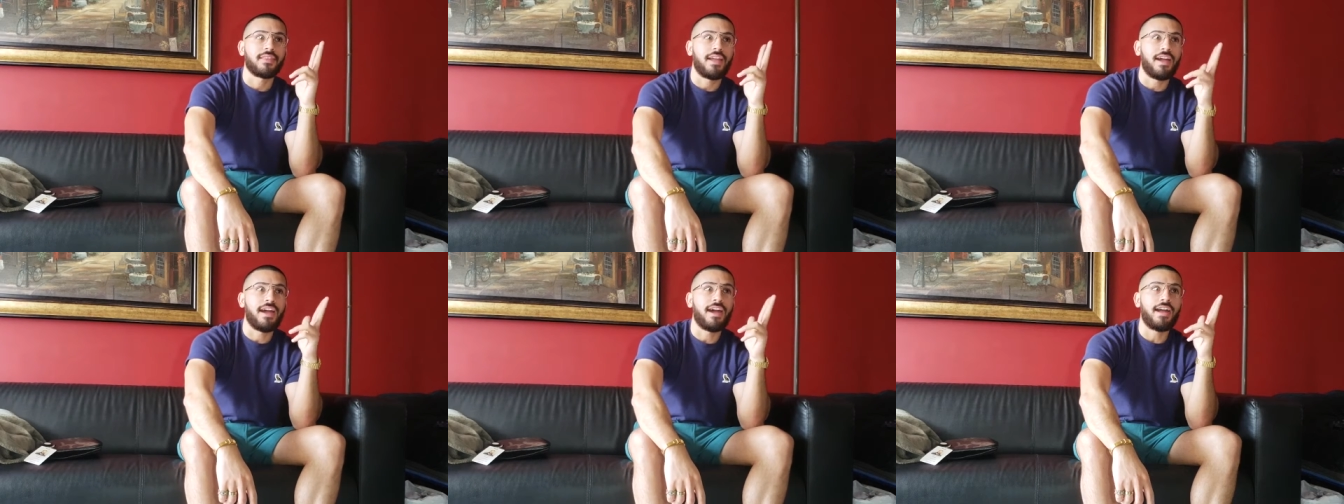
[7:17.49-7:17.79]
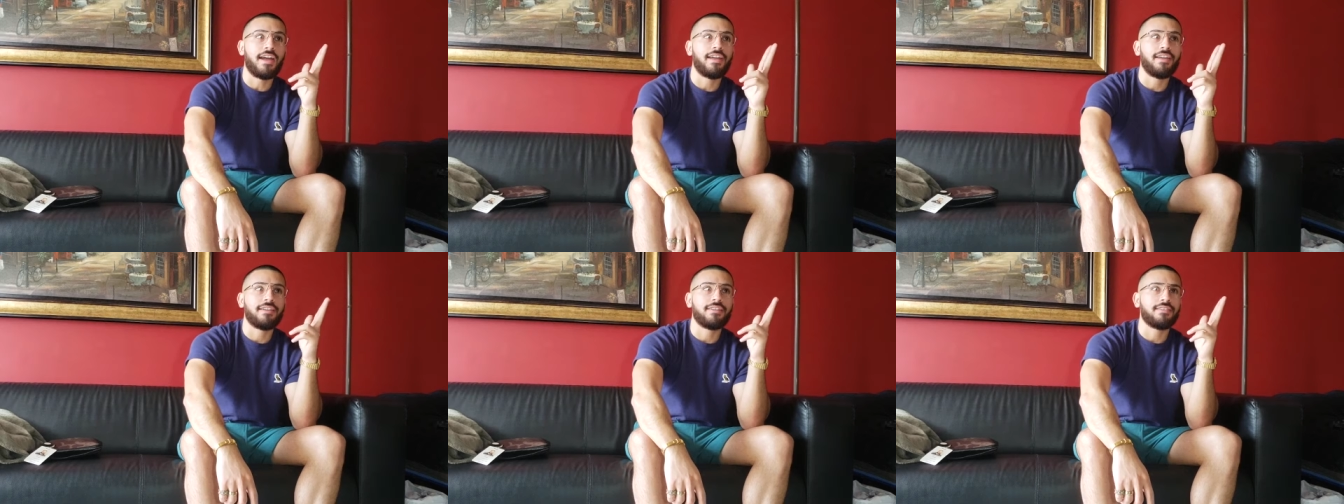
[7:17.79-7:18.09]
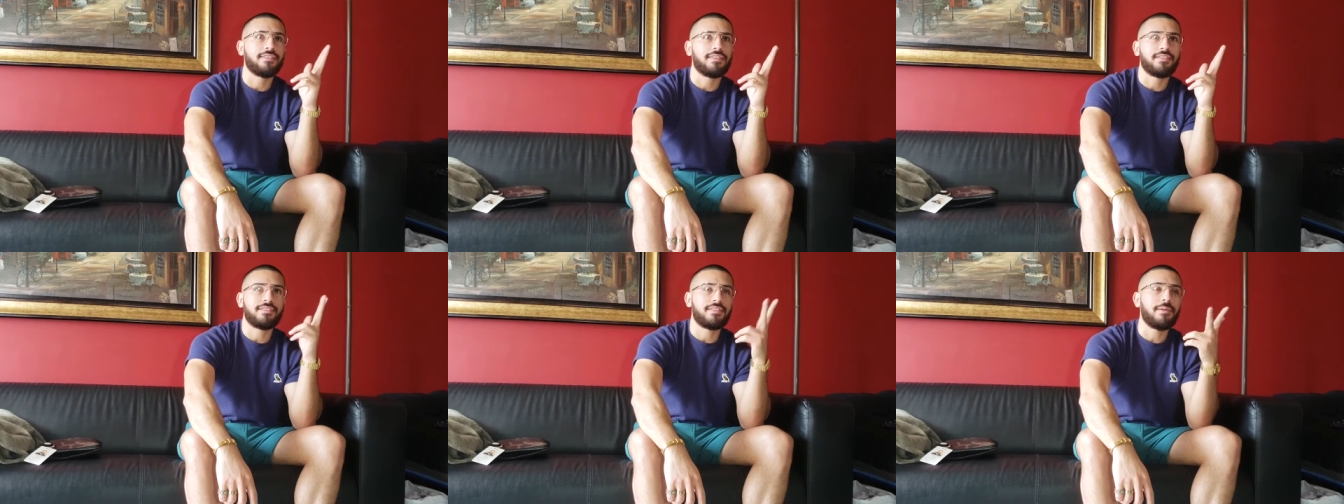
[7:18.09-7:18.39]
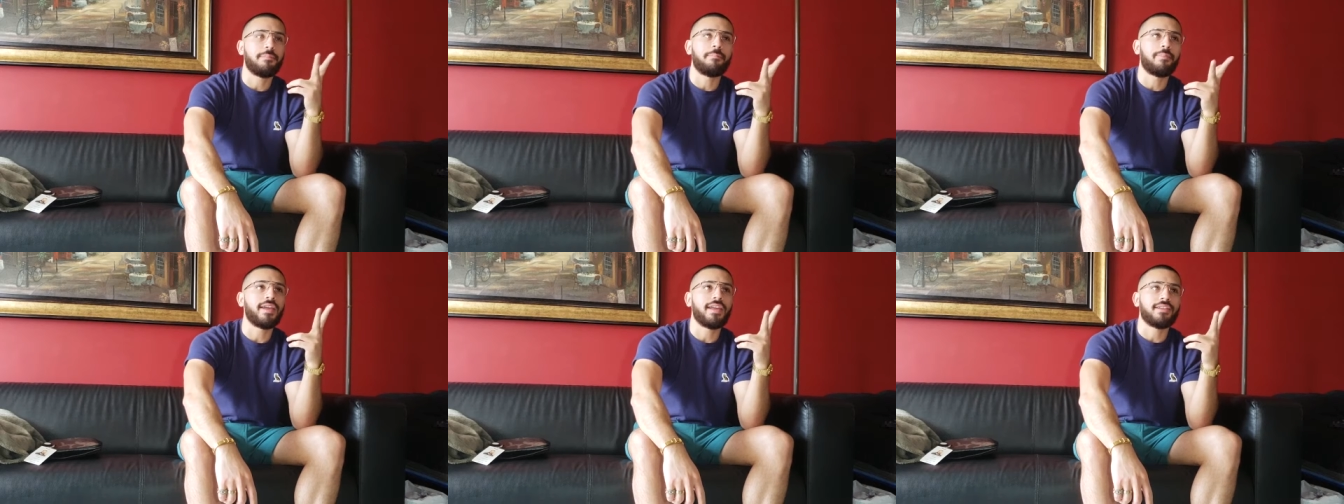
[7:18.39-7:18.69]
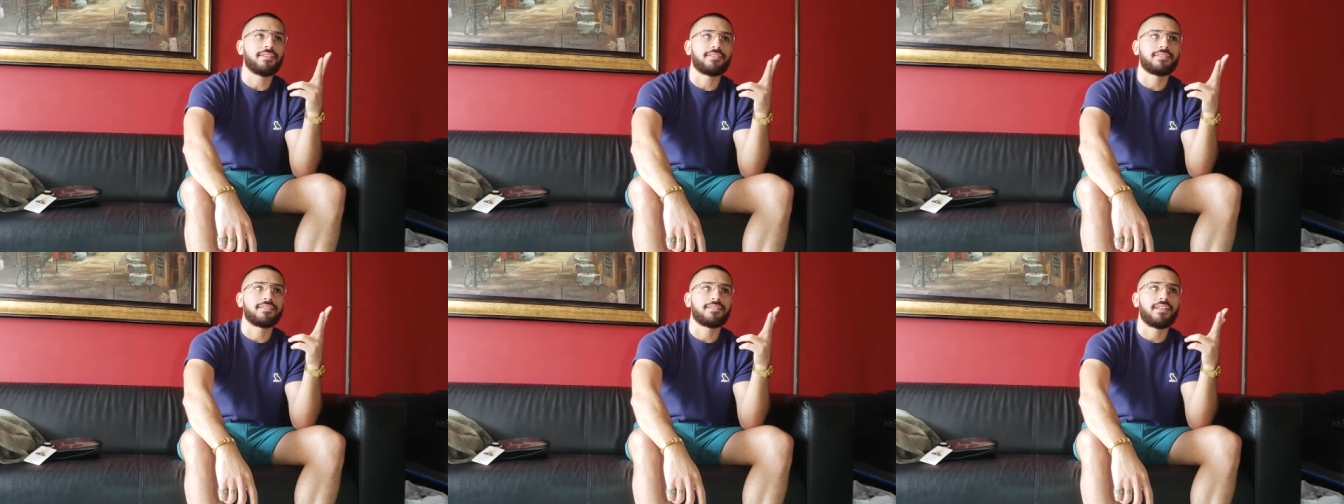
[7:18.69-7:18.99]
I
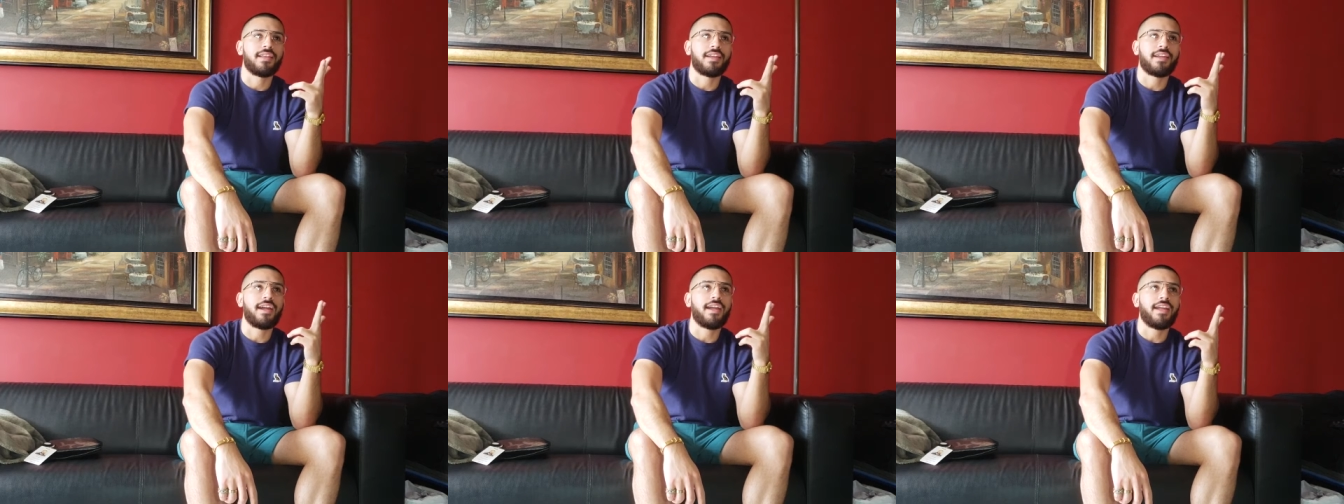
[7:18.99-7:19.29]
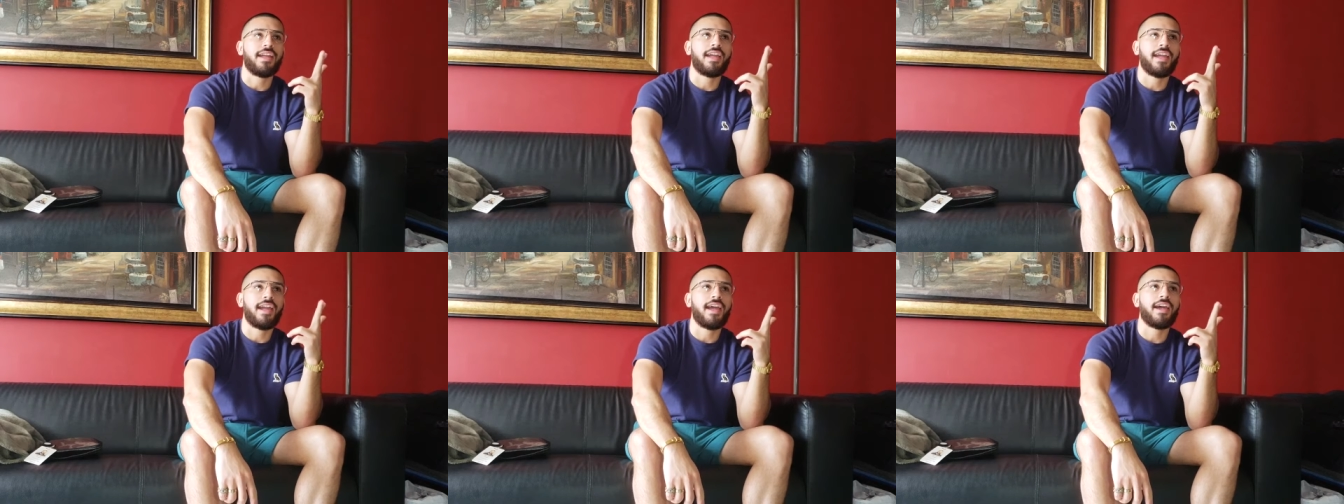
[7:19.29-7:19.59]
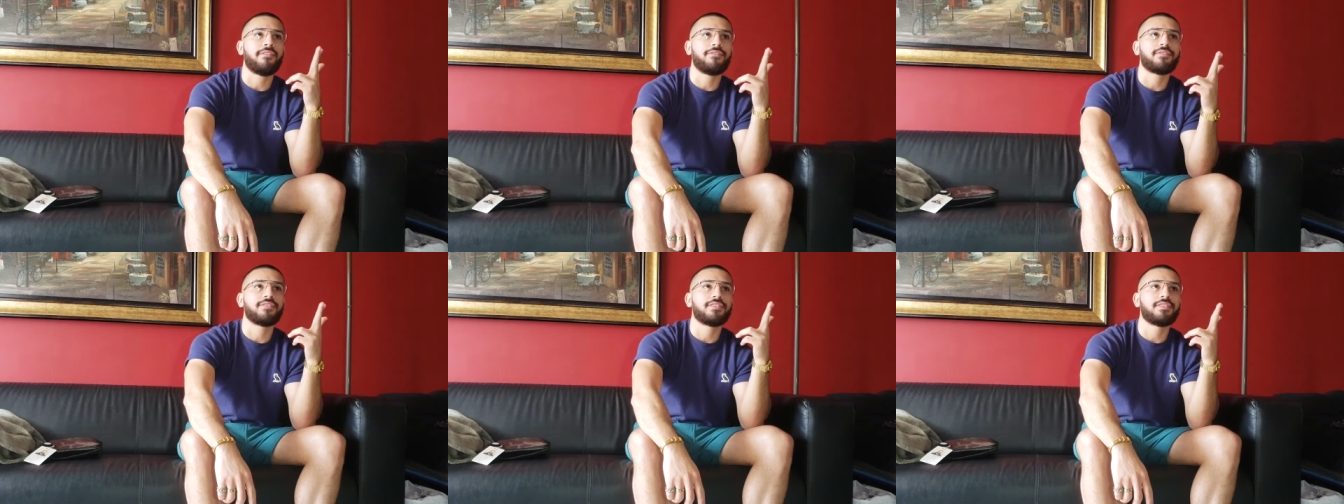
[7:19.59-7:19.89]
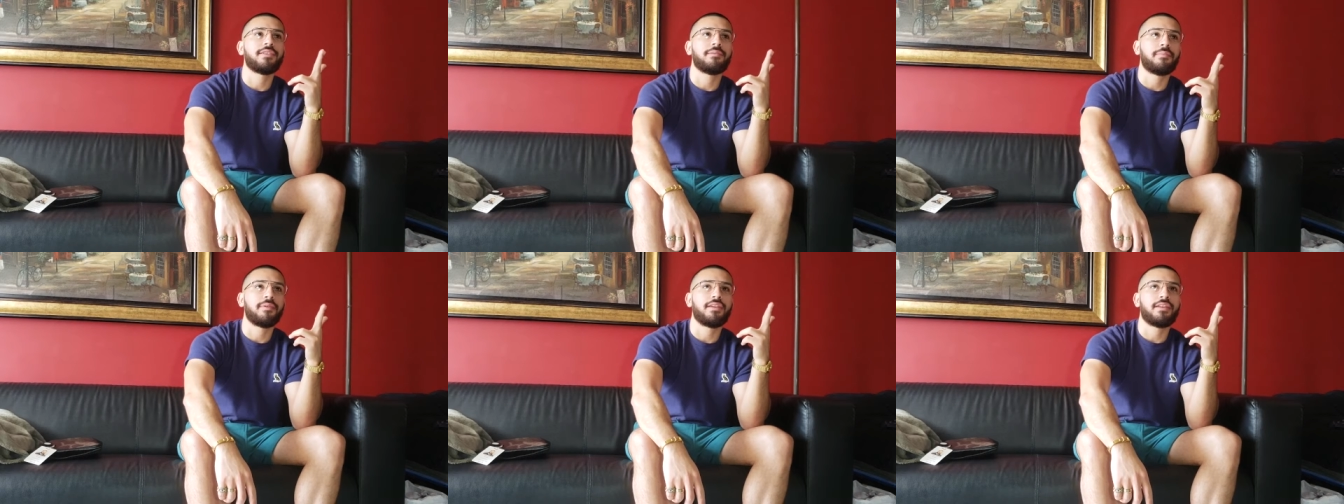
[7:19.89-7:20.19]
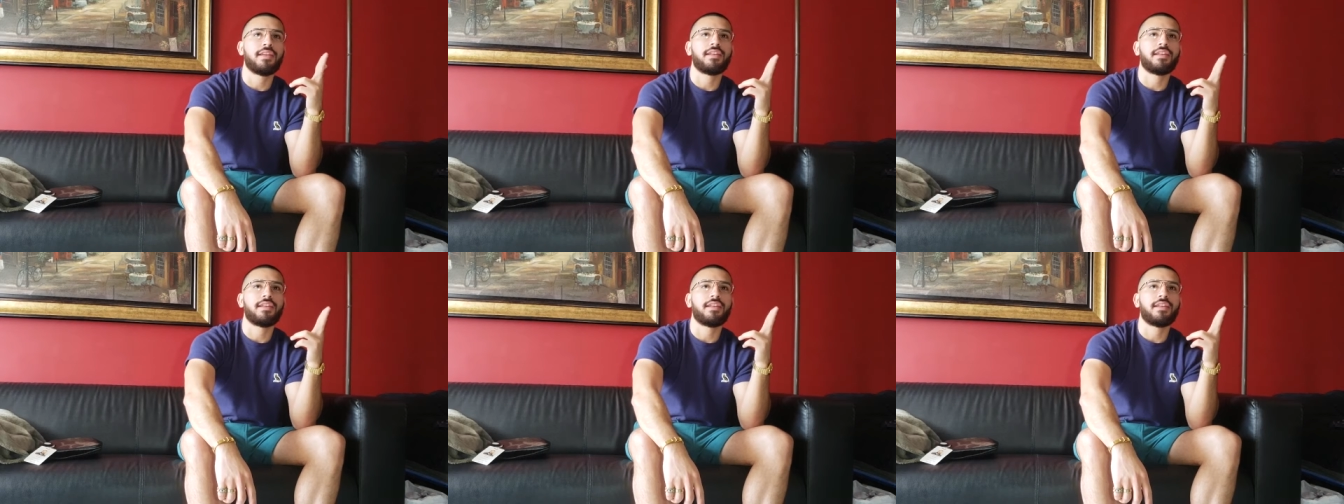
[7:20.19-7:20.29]
debate. Like, I have to debate.